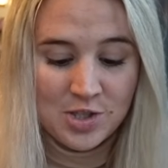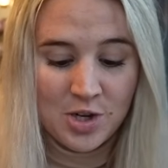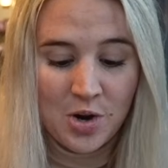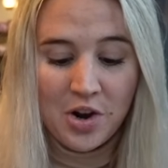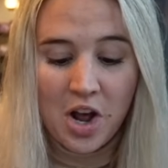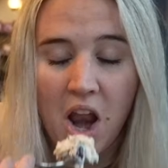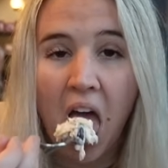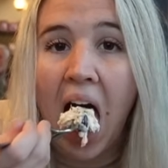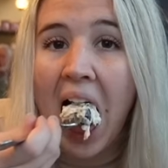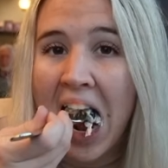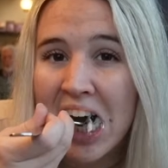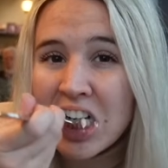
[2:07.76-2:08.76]
so good.
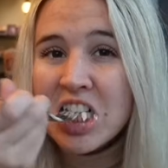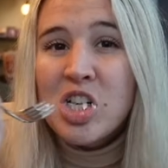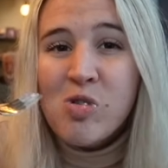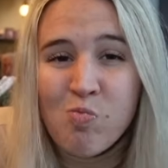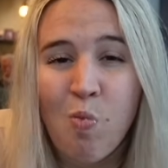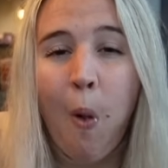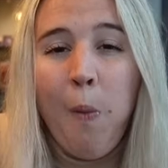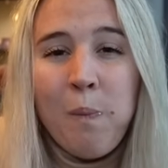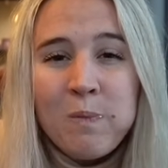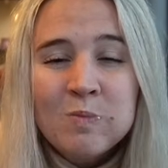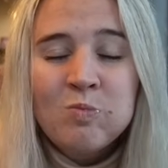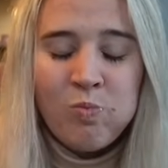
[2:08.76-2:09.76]

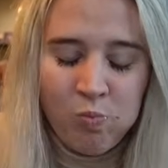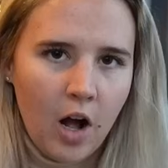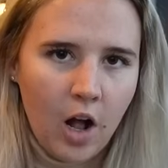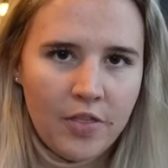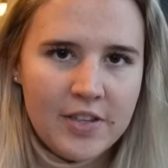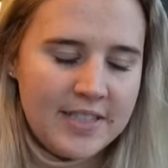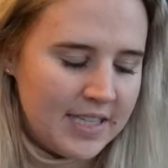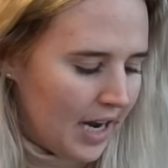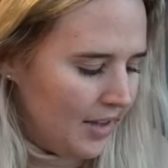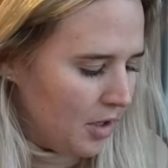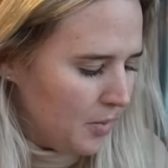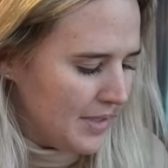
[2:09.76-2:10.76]
Mm. On the
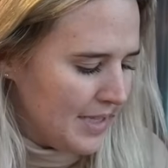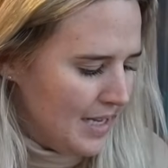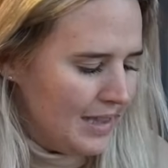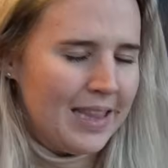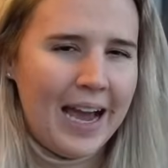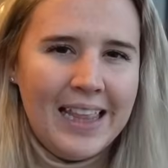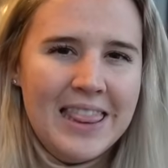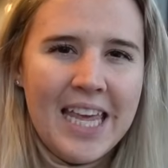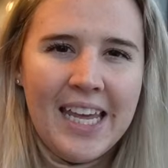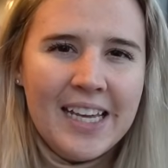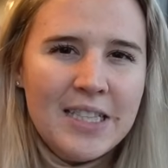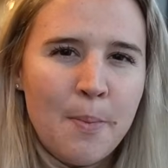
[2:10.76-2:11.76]
side, there was like, I
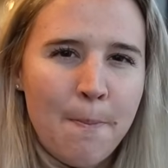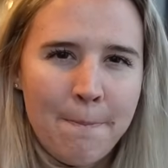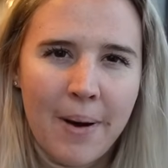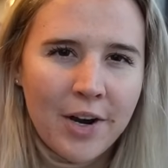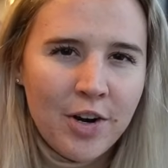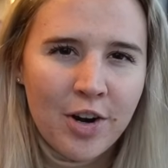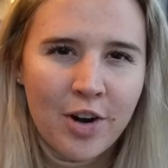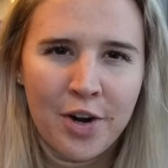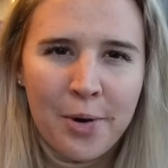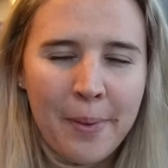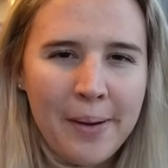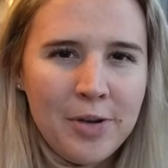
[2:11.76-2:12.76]
think it's butter
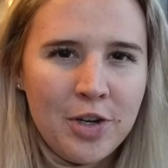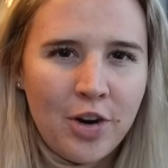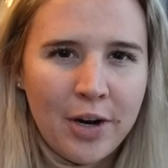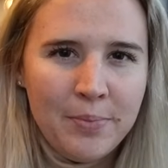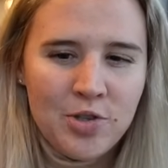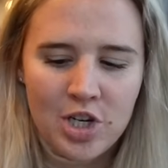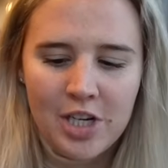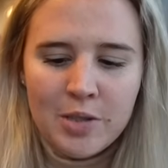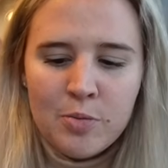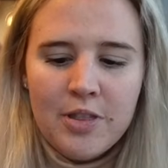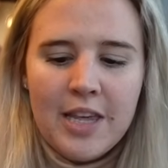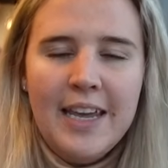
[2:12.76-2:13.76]
or maybe cream cheese
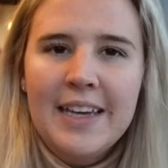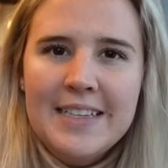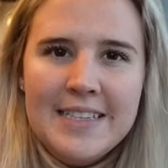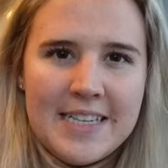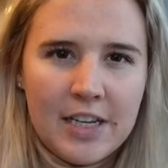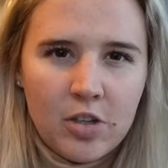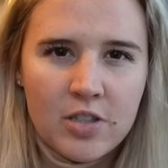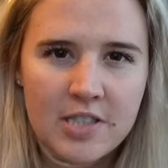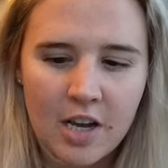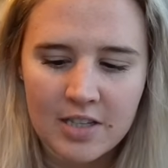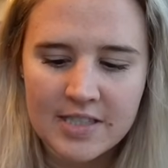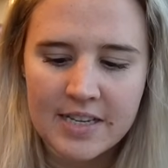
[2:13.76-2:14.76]
with like dill
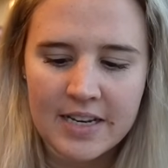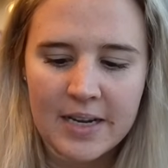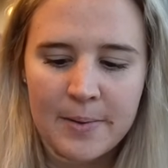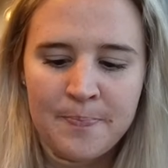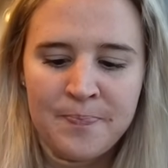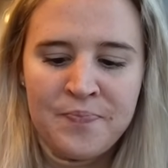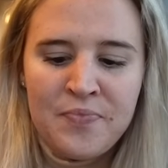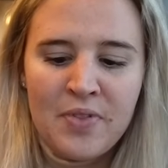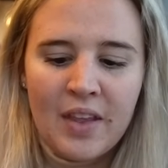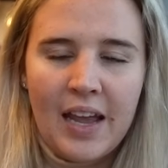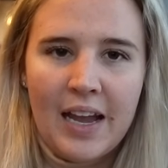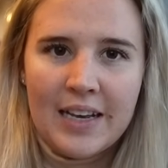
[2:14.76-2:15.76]
sauce in it.
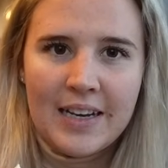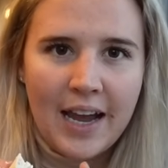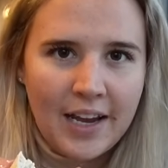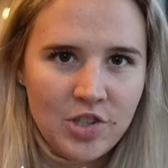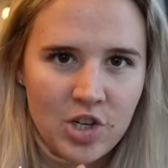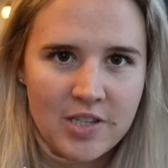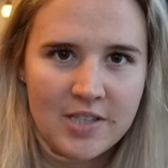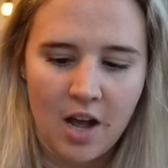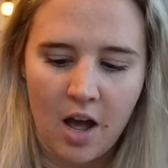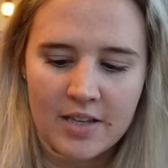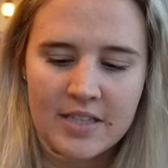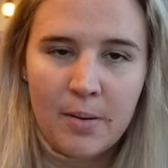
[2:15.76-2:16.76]
And I just
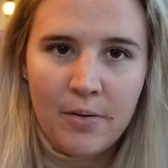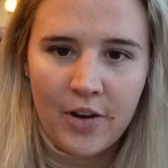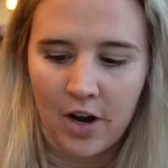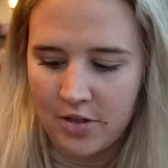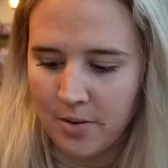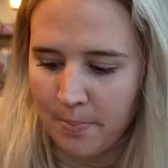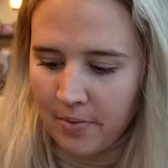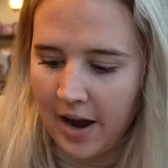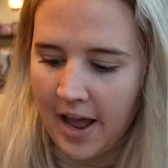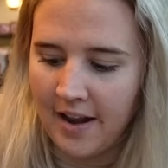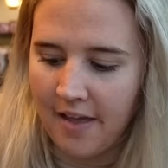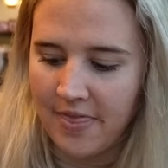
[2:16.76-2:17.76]
got some of it on the
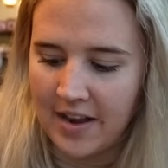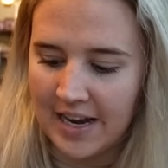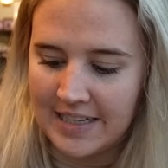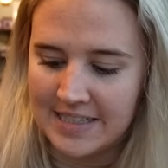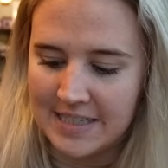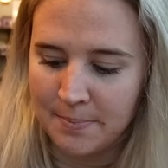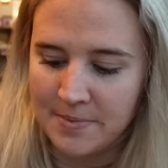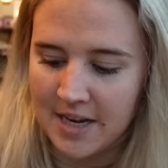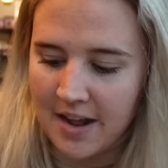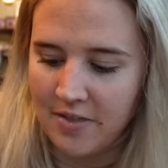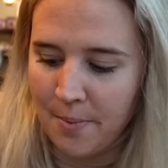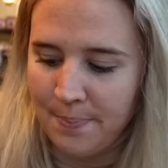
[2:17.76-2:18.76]
bread and then I dipped
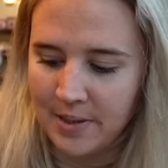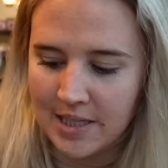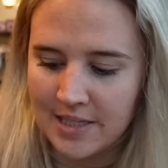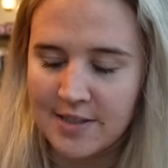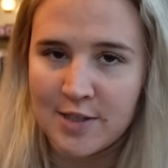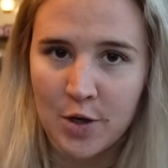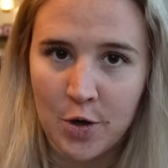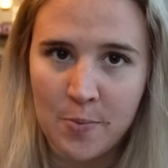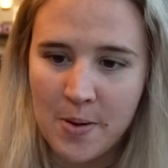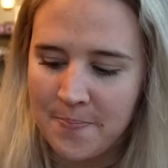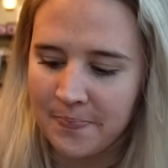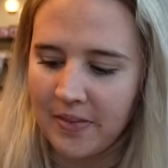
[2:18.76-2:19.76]
it in the pea soup.
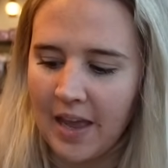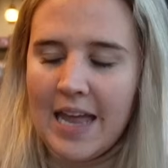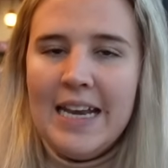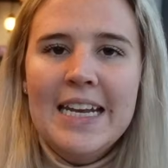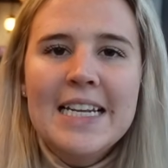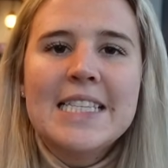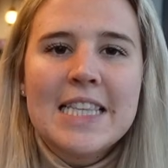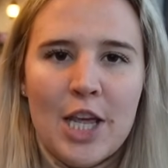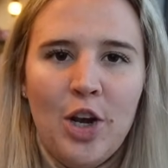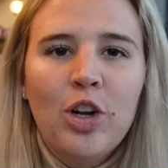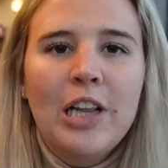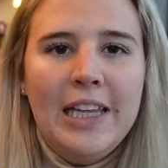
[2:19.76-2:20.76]
And it is
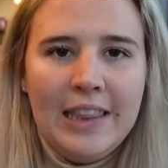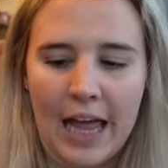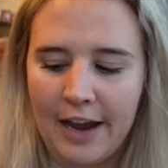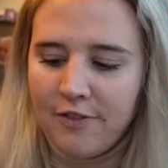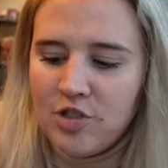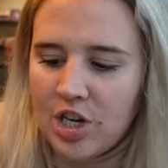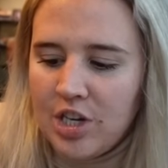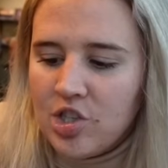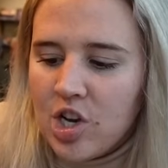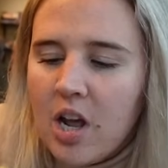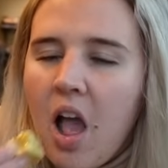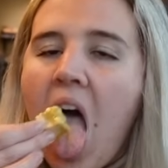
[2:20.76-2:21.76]
literally life
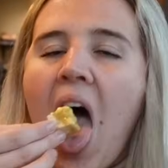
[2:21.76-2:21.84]
changing.